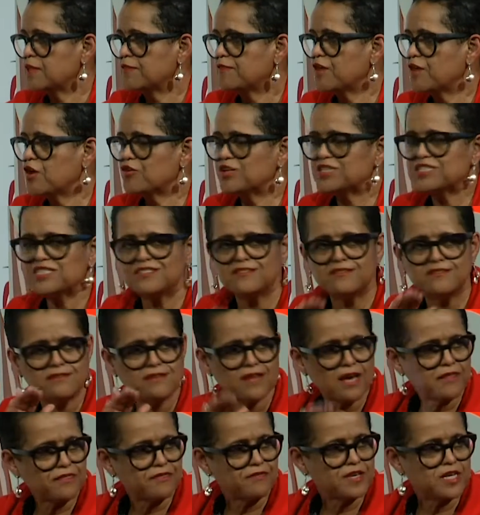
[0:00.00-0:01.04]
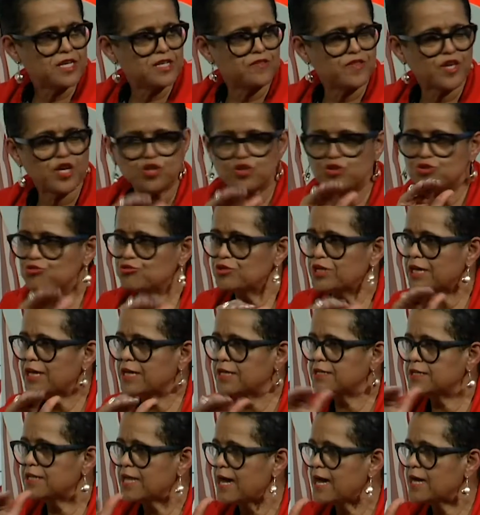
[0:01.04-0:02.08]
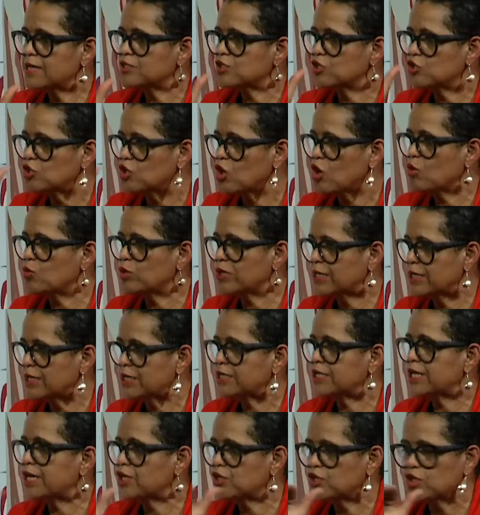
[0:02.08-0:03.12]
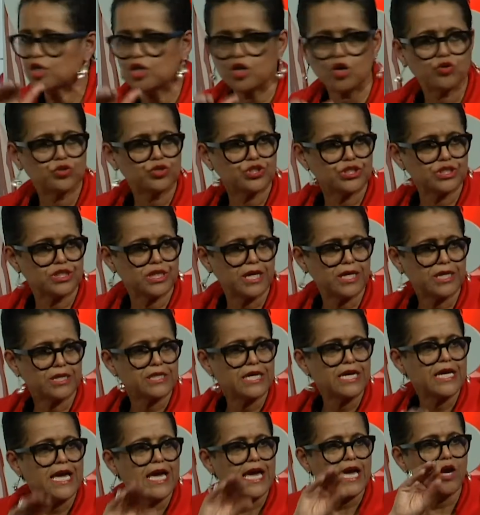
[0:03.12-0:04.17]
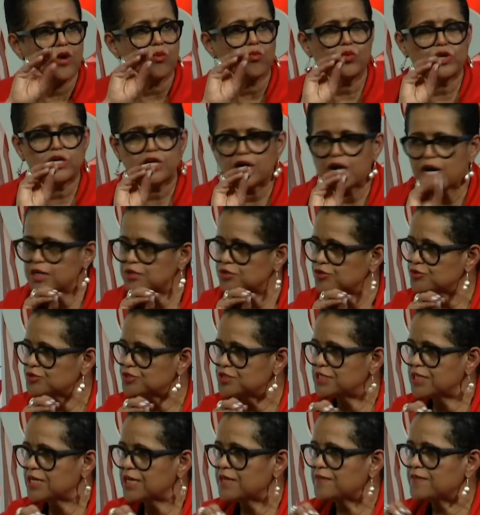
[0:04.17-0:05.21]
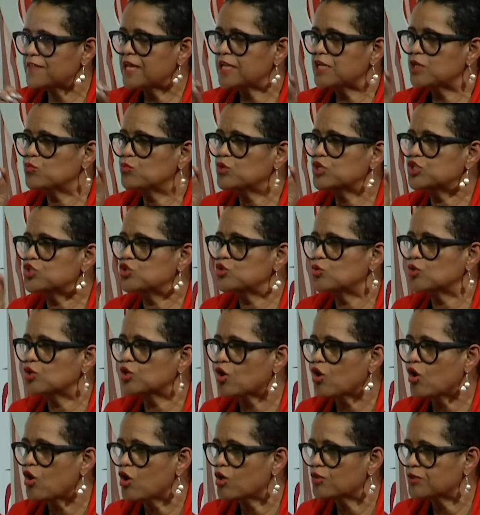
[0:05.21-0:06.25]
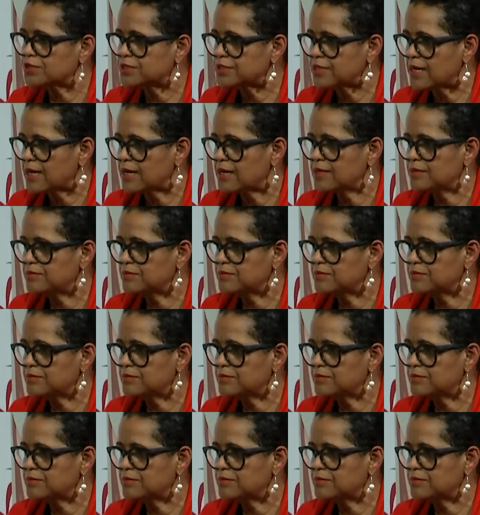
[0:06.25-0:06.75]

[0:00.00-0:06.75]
There is nothing that you cannot go in and negotiate. And we understand that, and we do it all the time.